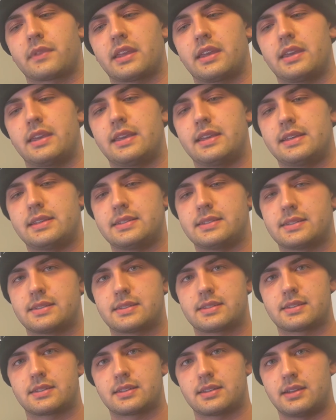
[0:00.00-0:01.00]

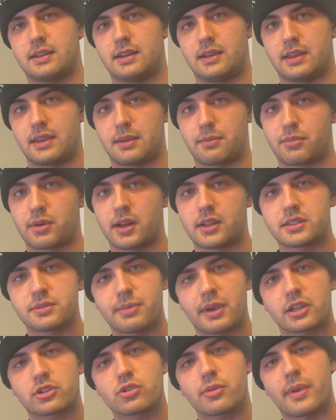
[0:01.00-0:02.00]
is a
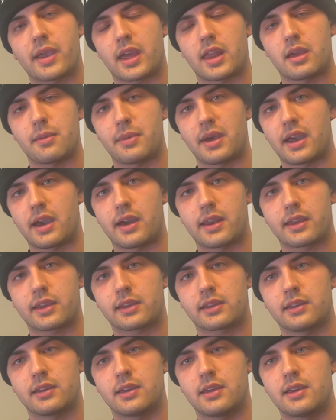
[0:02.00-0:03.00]
broad-spectrum antibiotic
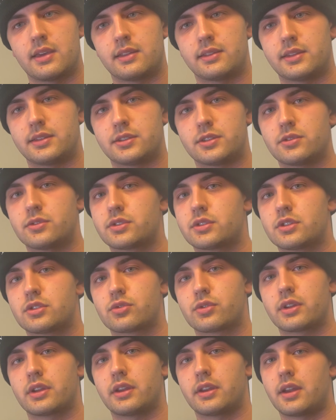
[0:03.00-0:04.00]
that's used to
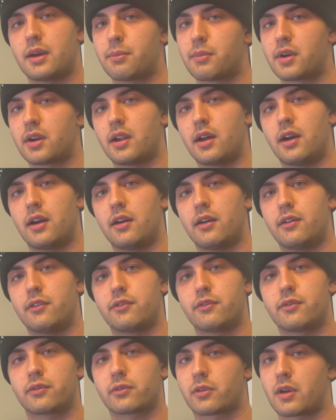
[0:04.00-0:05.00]
treat a number of
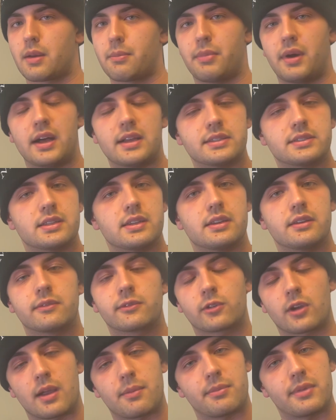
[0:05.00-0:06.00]
gram-positive,
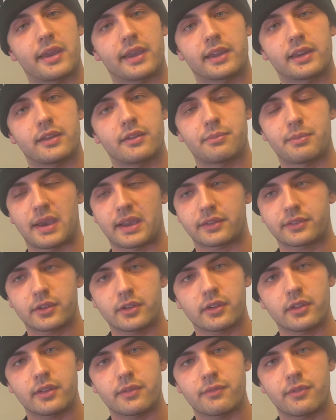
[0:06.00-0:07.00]
gram-negative
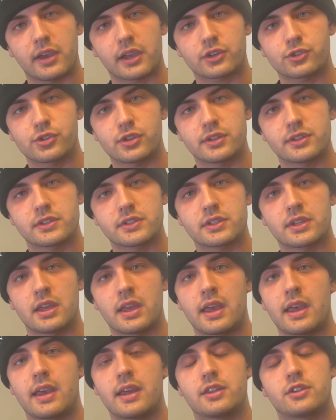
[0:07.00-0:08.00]
bacterial infections.
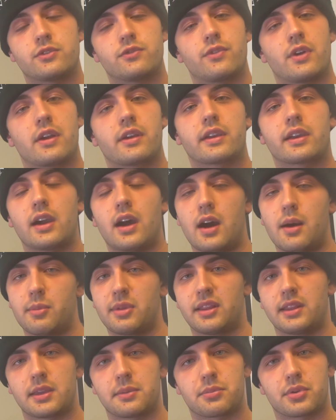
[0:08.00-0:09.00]
It's very
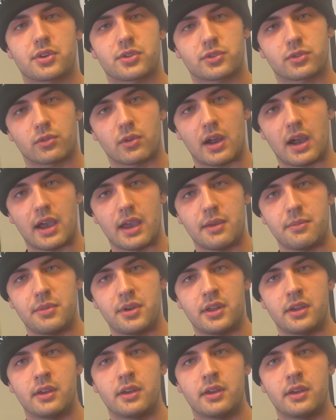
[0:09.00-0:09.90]
commonly prescribed.